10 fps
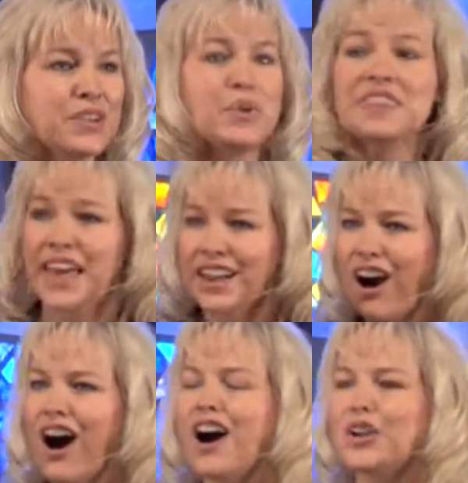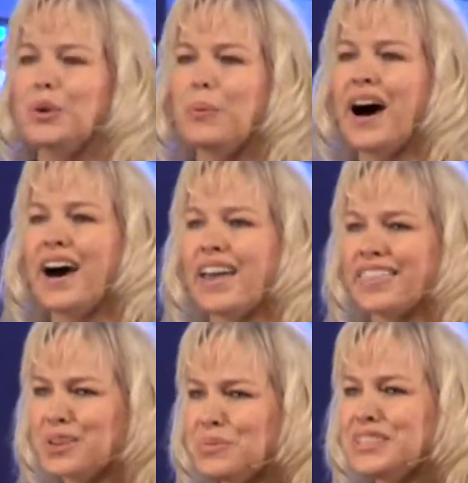but they occupy
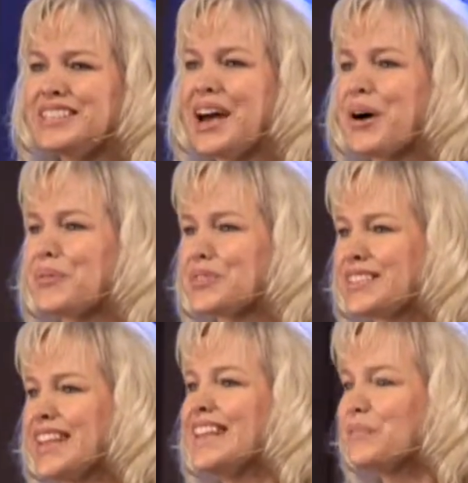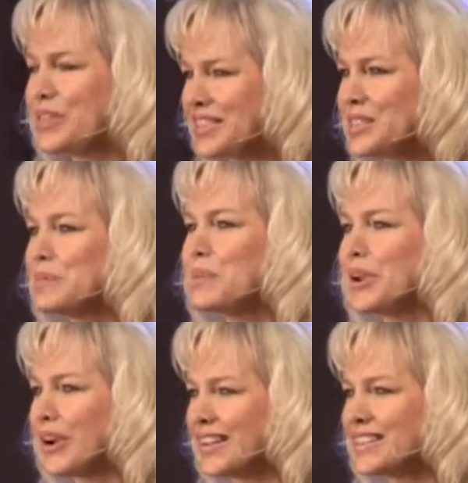themselves with the
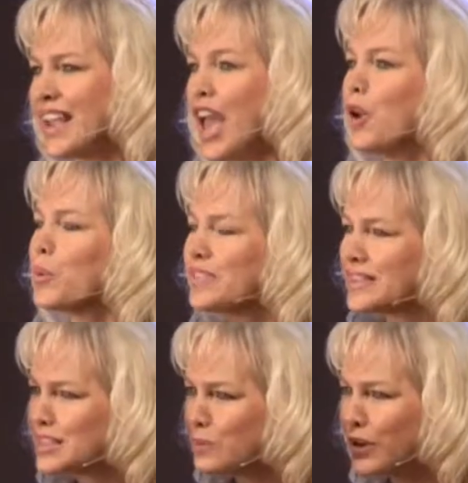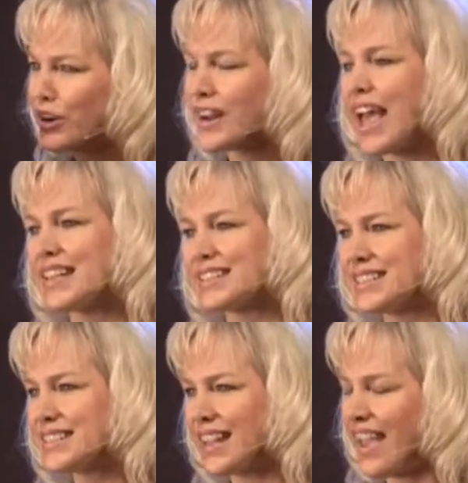Spirit and what the Spirit has to
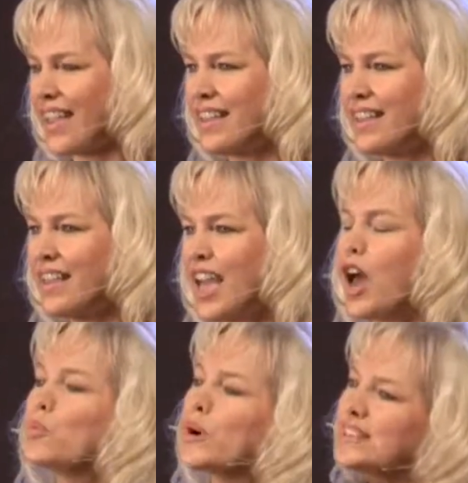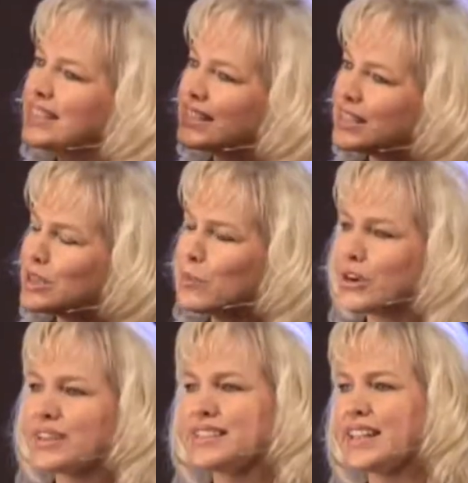say. And what does the
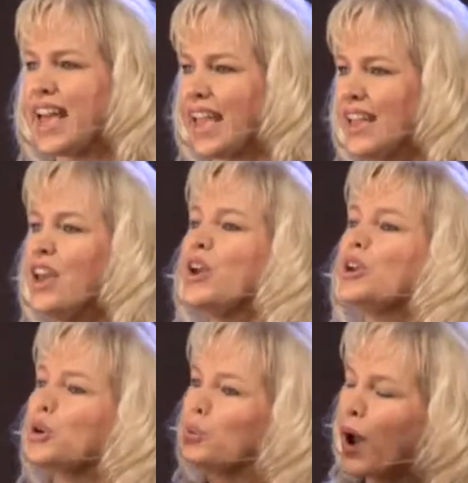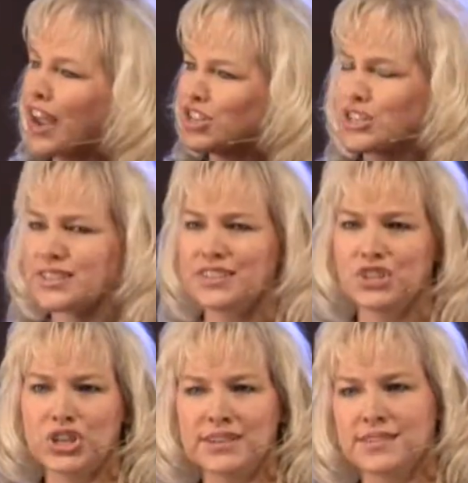Spirit say? You're righteous in
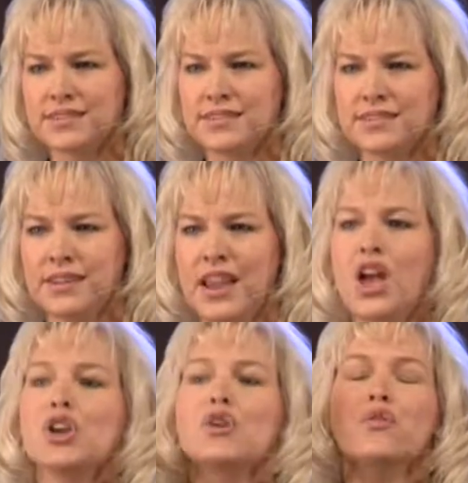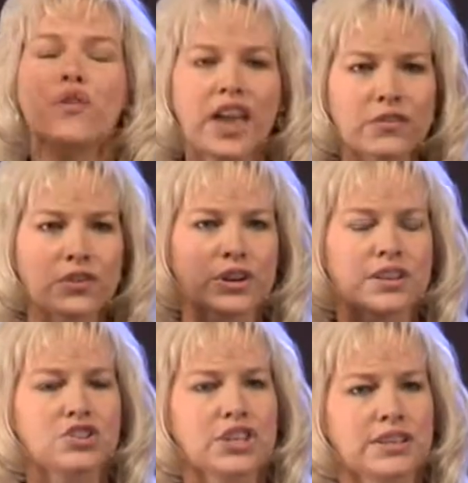Jesus. You're favored
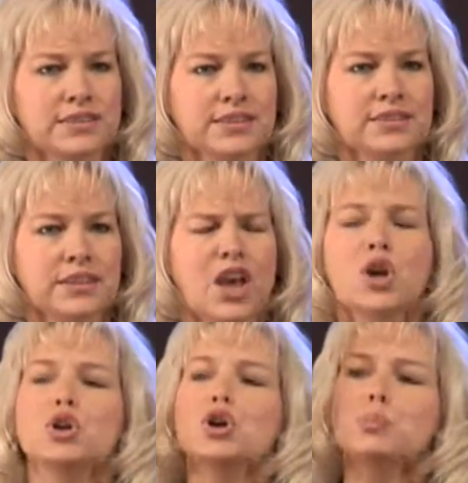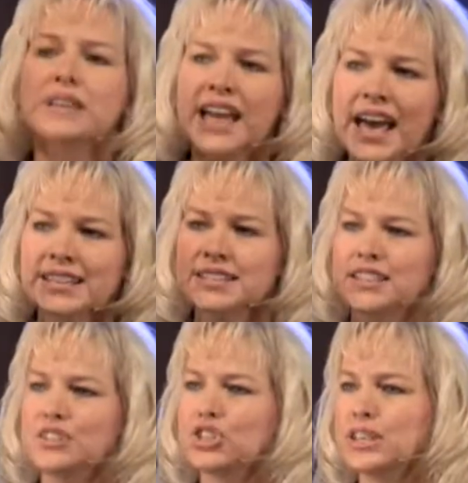in Jesus. You're blessed
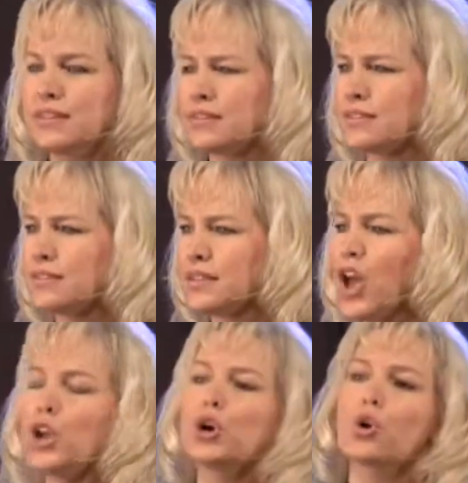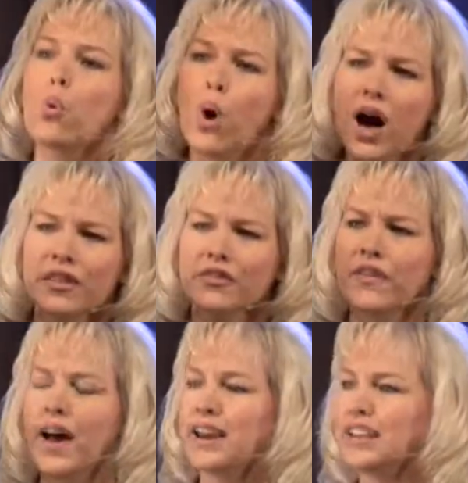in Jesus. You're
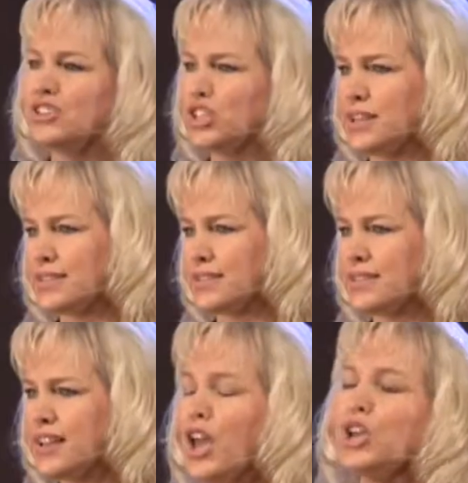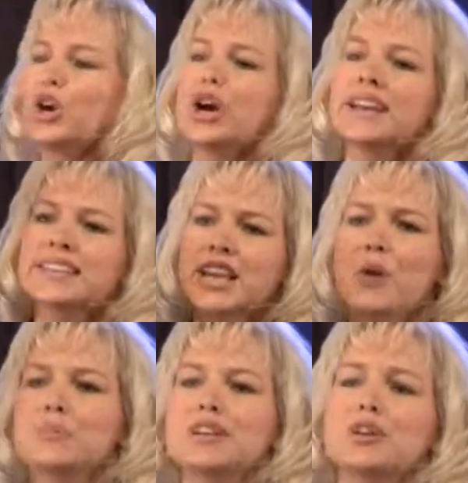qualified in Jesus. You're
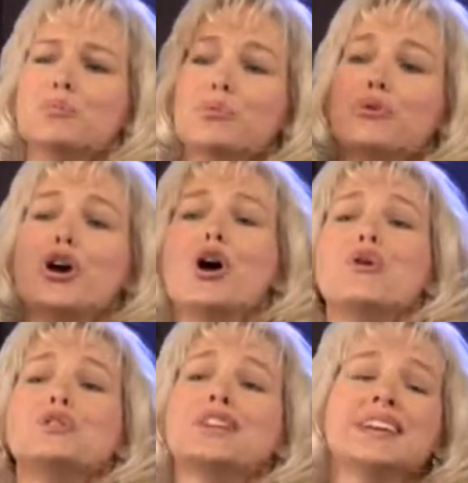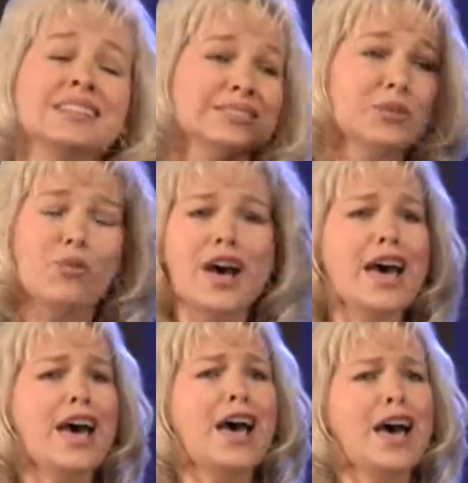accepted, approved.
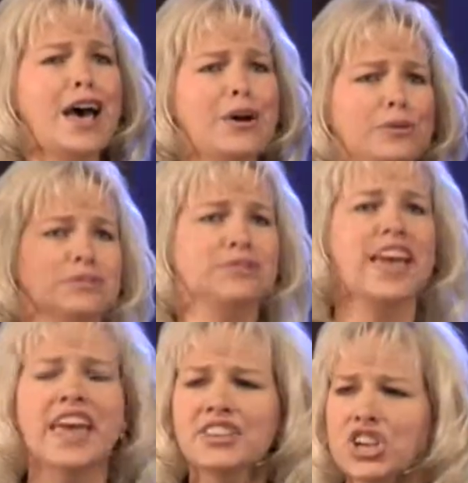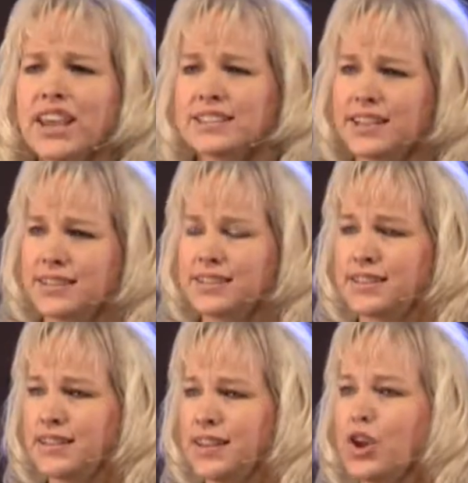Woo! In
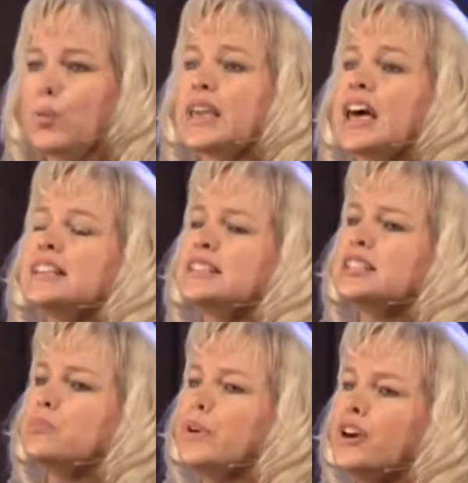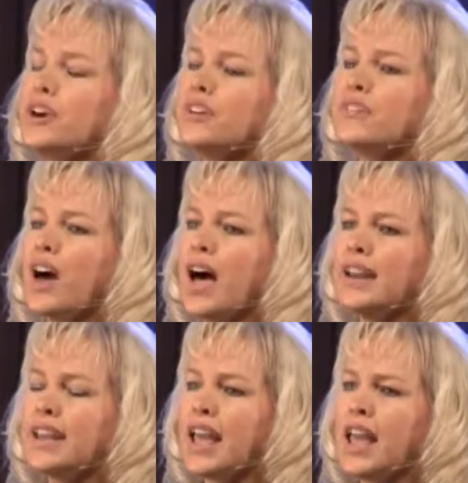Jesus. Because the Spirit of
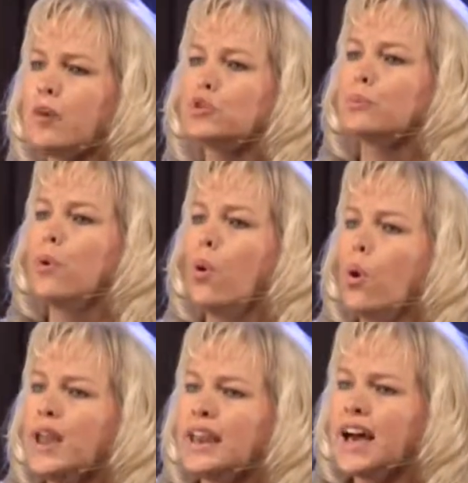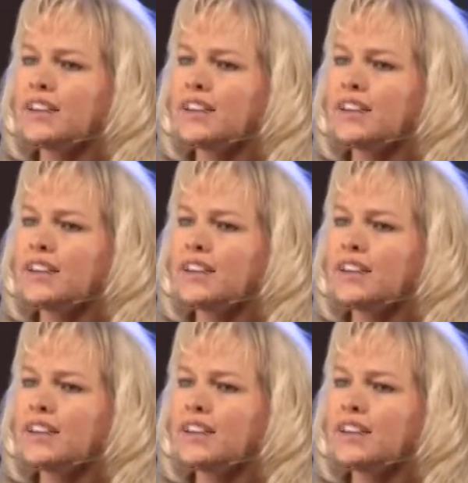God came to point